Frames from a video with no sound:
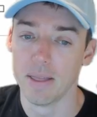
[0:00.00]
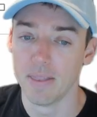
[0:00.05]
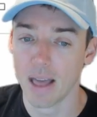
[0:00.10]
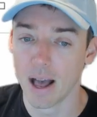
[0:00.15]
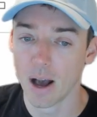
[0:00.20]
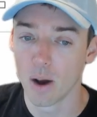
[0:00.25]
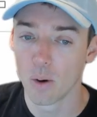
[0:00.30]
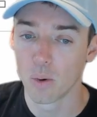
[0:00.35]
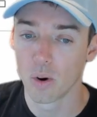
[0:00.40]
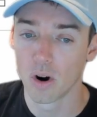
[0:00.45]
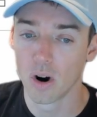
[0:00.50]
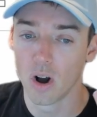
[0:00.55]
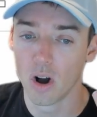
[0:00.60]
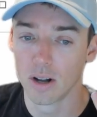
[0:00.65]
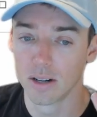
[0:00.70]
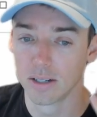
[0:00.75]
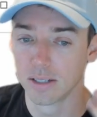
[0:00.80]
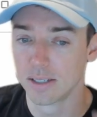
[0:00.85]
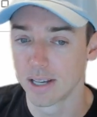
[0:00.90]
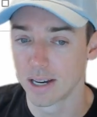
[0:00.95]
now we're
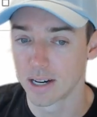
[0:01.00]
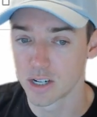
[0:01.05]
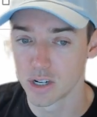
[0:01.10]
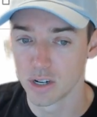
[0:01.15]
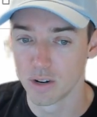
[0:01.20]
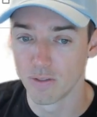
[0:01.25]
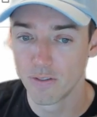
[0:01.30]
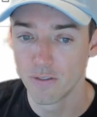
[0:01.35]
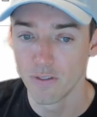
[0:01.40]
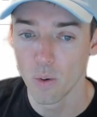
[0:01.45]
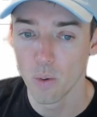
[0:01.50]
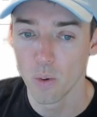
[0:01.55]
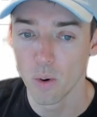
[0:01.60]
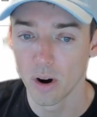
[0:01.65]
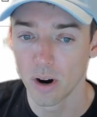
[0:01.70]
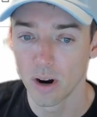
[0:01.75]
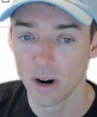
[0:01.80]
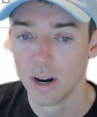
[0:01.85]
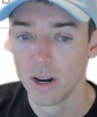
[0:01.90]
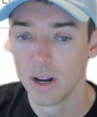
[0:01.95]
on section
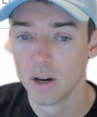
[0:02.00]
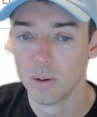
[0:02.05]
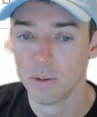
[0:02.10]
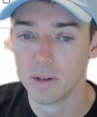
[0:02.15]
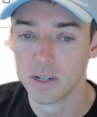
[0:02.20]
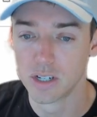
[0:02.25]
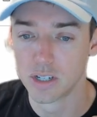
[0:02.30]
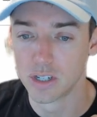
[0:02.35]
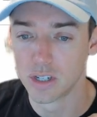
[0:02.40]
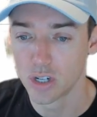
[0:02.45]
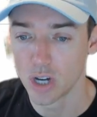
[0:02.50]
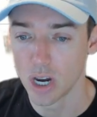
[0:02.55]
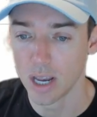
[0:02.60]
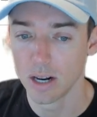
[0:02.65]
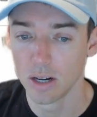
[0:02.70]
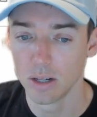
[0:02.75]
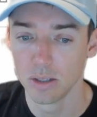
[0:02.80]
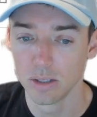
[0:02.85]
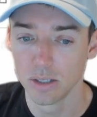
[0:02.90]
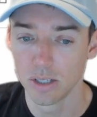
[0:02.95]
4, which is
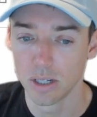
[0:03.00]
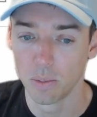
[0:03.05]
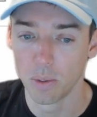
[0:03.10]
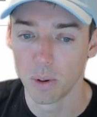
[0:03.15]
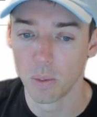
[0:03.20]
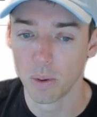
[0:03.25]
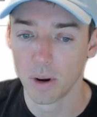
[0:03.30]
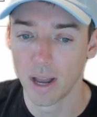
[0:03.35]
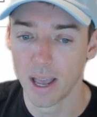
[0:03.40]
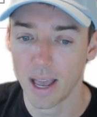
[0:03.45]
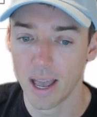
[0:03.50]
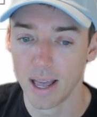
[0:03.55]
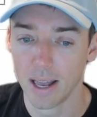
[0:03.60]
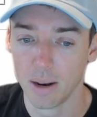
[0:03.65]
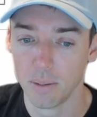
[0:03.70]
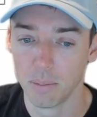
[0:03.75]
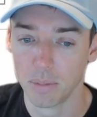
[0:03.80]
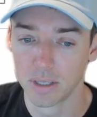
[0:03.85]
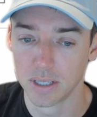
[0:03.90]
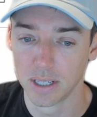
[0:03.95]
channels, and we went ahead
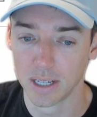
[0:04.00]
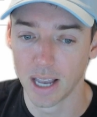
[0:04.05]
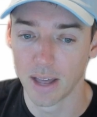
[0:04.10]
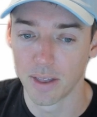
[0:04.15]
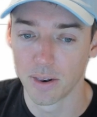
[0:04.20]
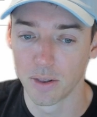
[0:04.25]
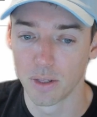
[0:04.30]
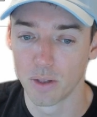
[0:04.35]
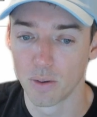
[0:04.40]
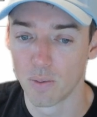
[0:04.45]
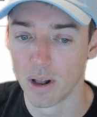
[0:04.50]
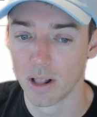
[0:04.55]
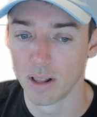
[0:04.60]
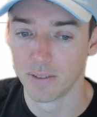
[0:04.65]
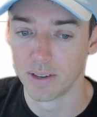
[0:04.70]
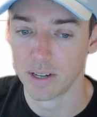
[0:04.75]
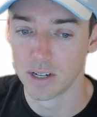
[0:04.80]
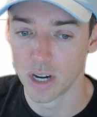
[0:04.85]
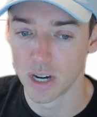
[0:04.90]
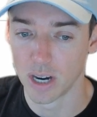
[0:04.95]
and put together the
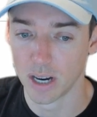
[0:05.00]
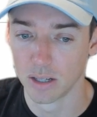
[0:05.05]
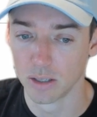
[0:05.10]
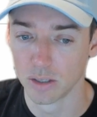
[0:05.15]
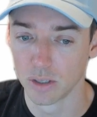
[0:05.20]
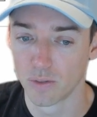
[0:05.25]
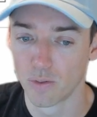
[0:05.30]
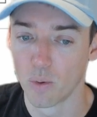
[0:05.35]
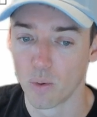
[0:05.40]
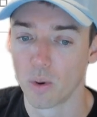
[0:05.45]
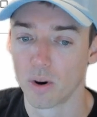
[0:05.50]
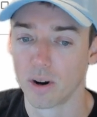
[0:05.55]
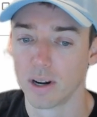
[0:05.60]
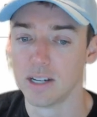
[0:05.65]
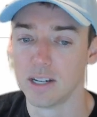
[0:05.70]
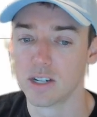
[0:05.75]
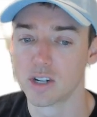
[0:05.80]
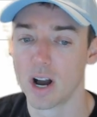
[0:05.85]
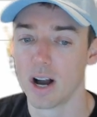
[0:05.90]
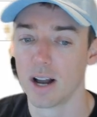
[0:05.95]
relevant channels for
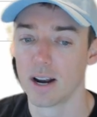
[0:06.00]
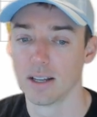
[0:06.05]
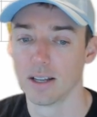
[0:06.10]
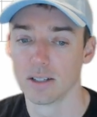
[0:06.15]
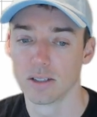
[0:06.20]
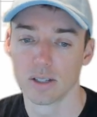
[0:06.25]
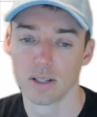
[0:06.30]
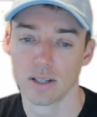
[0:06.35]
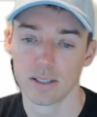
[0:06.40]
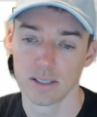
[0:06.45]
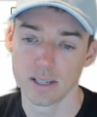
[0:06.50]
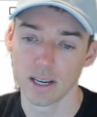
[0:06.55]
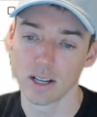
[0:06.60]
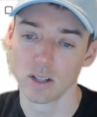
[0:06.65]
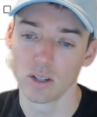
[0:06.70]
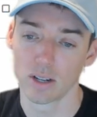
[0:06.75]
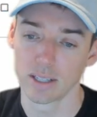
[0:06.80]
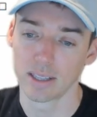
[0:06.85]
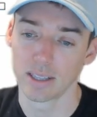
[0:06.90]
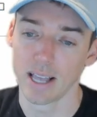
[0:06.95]
each audience. So let's take a
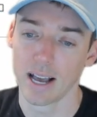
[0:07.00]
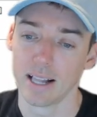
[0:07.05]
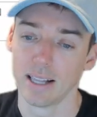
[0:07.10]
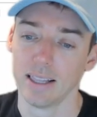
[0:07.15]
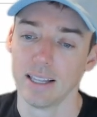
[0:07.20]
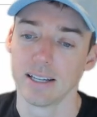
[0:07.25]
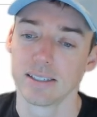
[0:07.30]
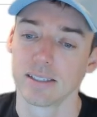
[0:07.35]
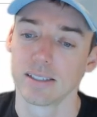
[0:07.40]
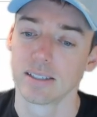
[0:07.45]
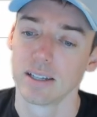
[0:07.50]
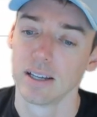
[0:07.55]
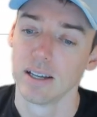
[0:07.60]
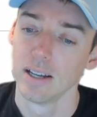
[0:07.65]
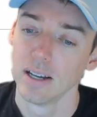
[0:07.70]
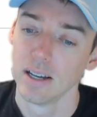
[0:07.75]
look at that list.